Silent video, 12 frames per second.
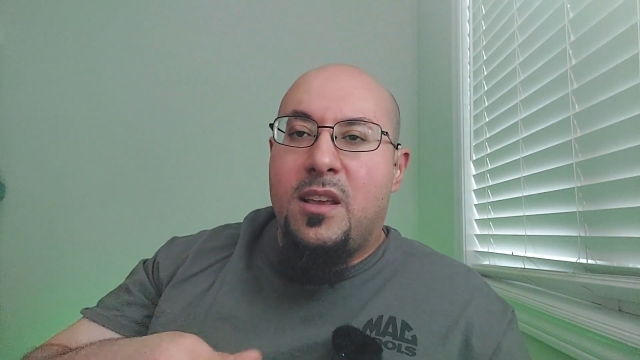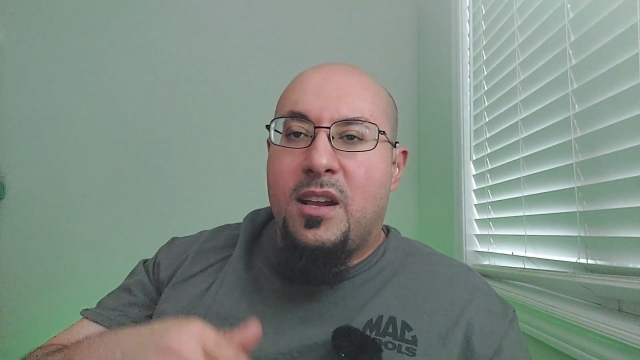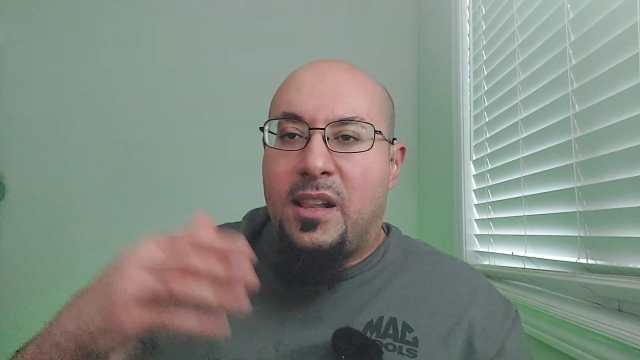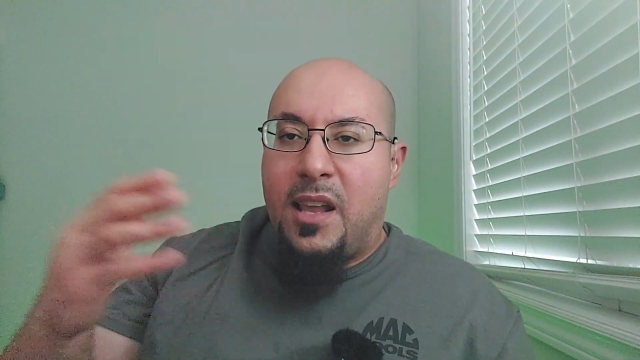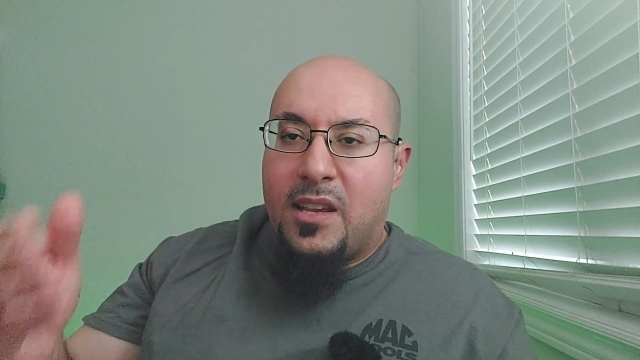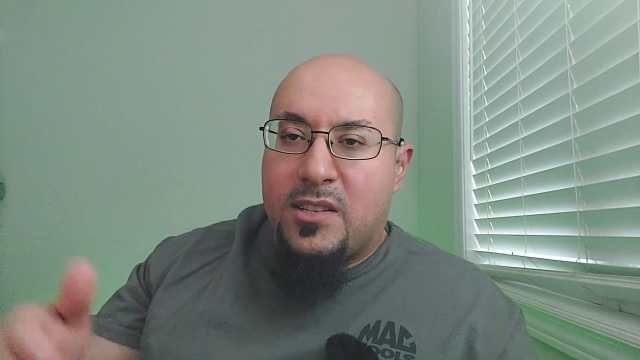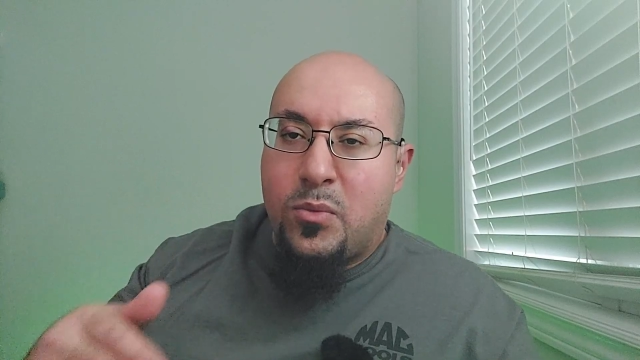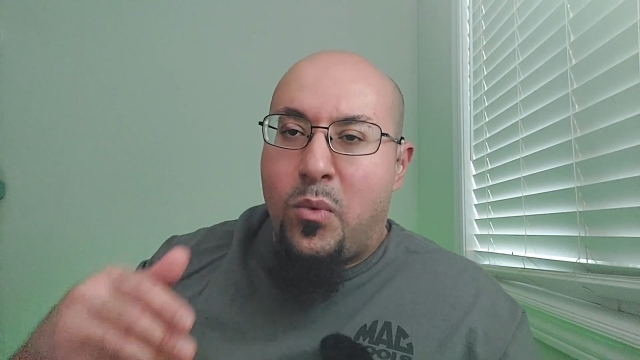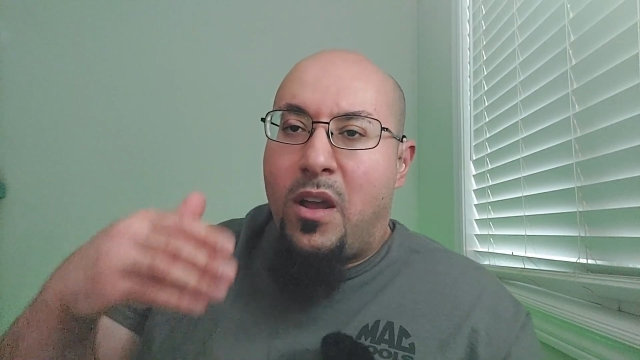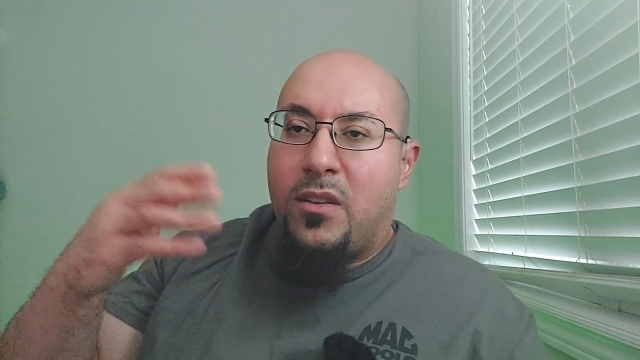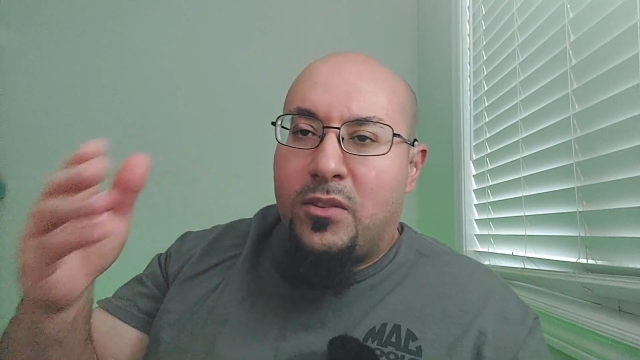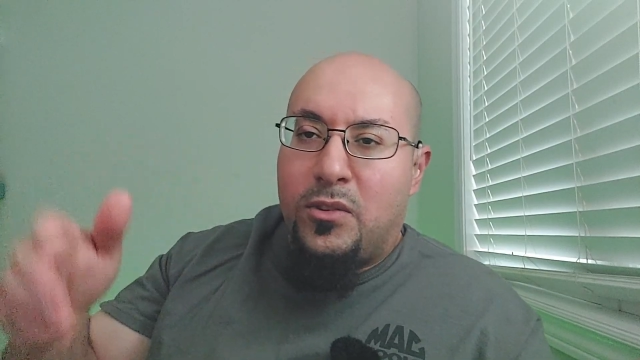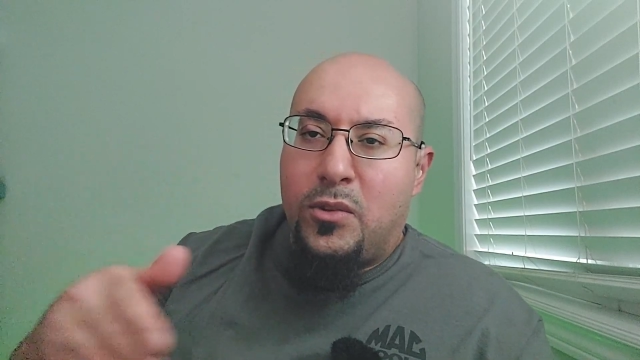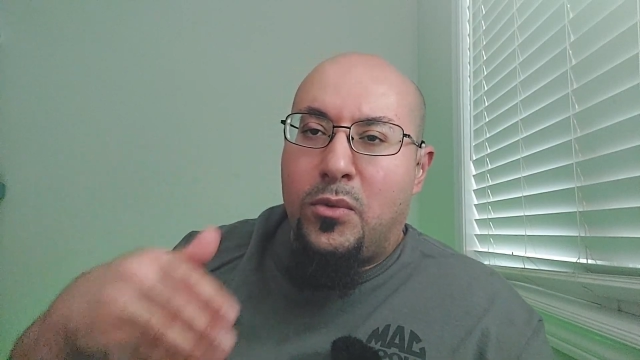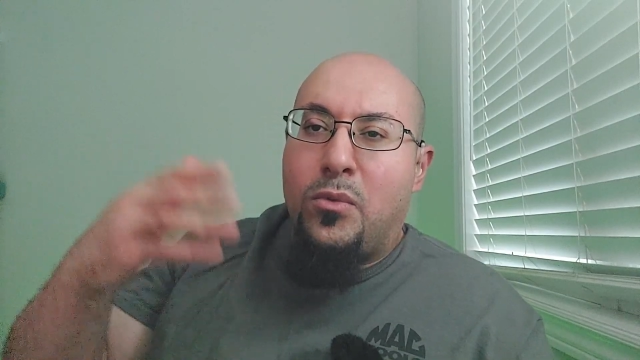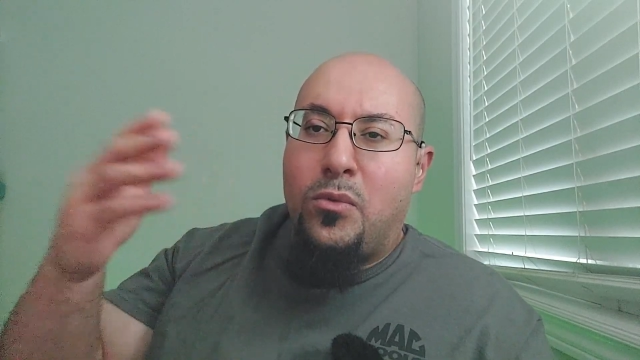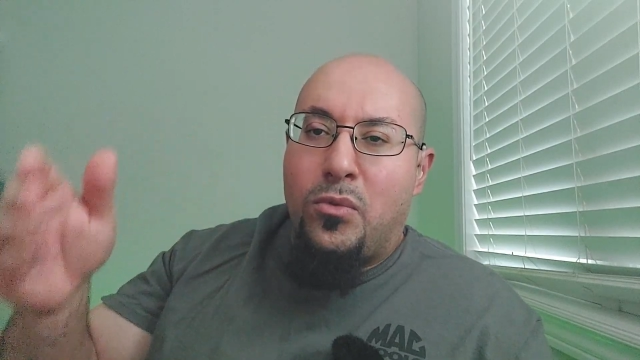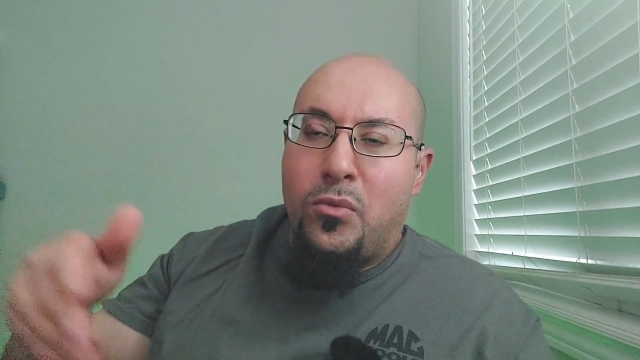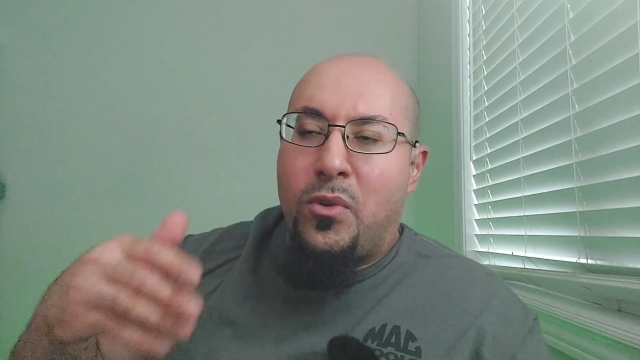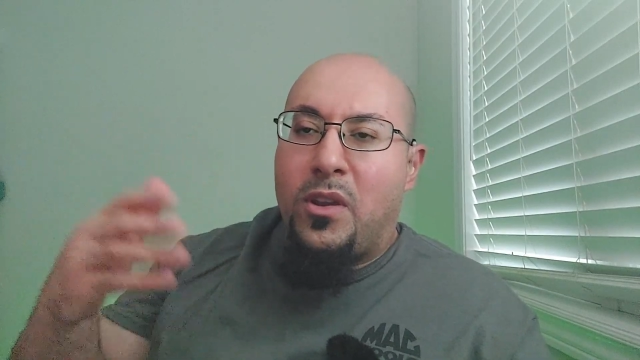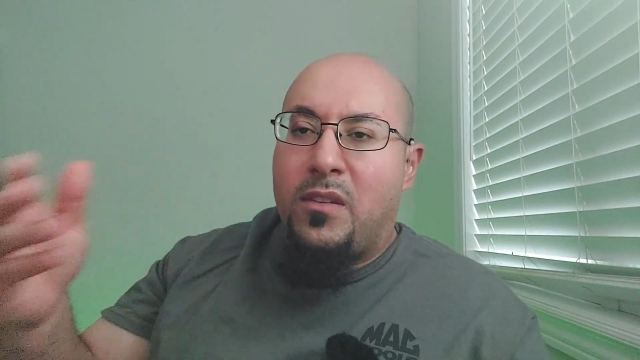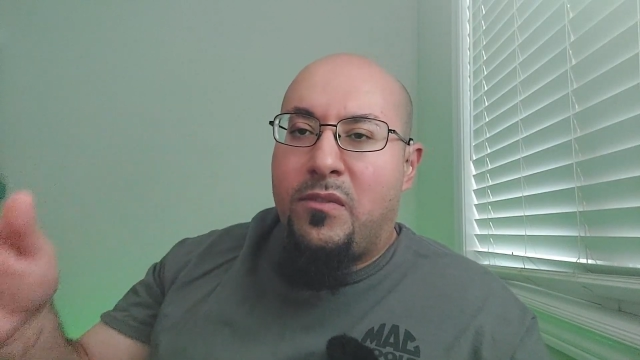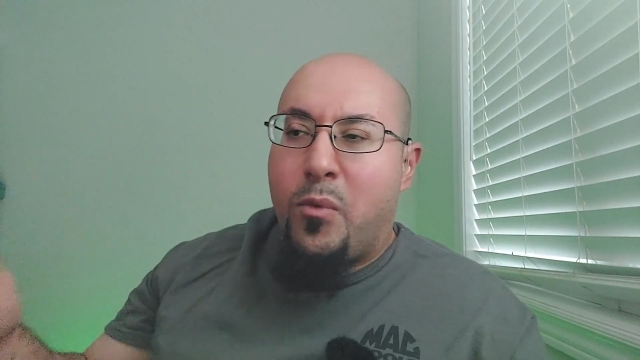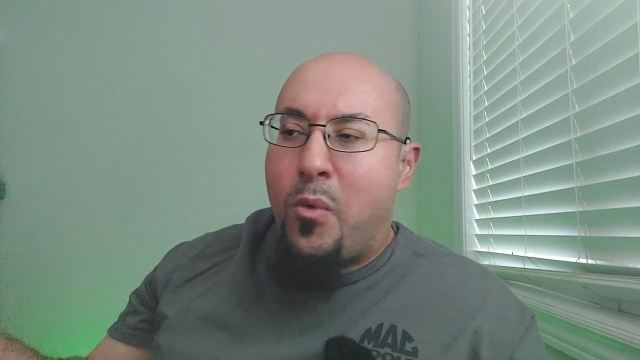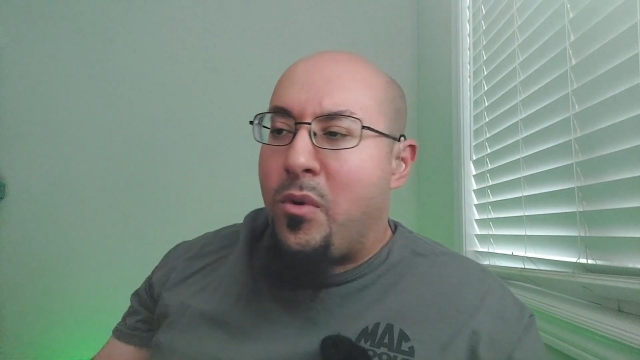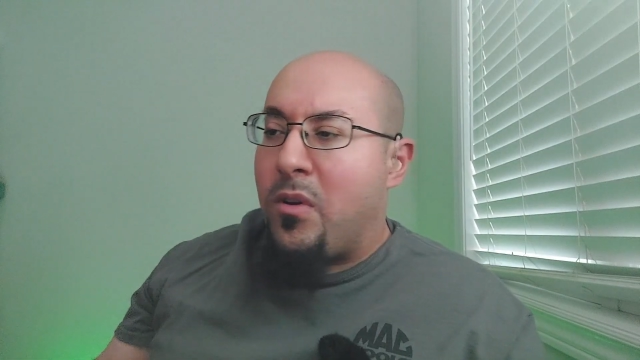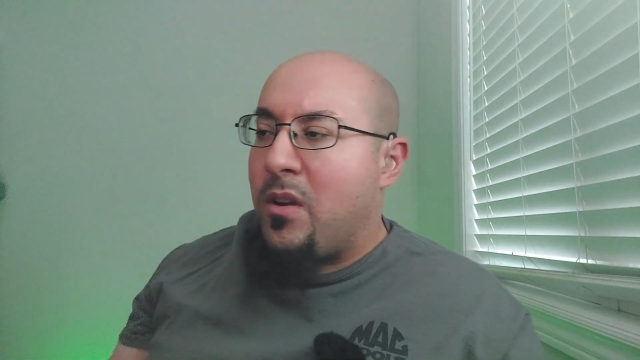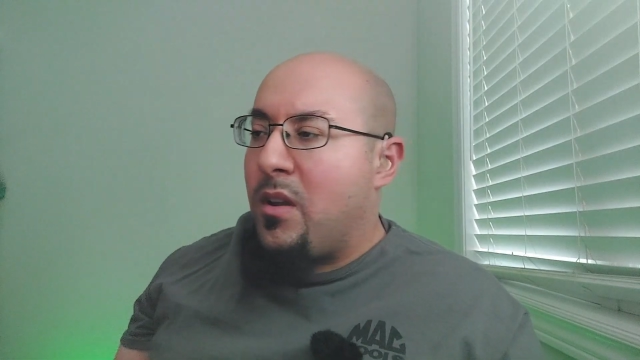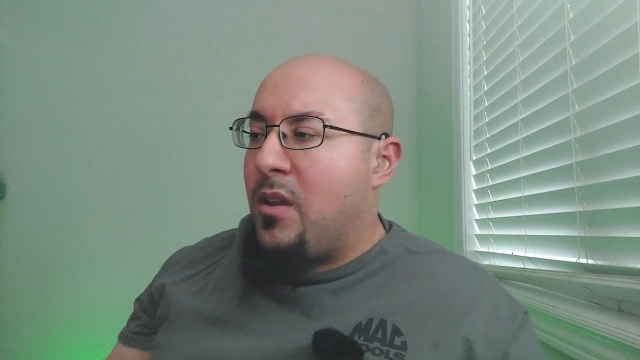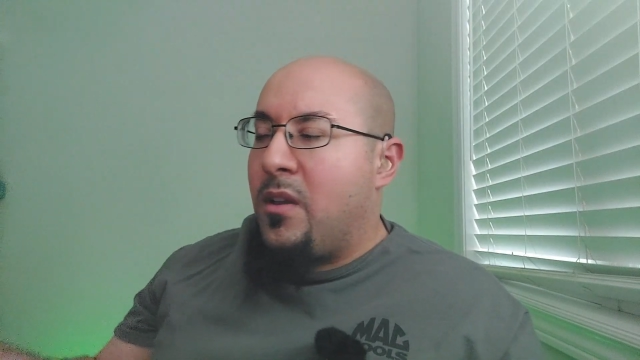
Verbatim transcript: Class 1, 2, 3, 4,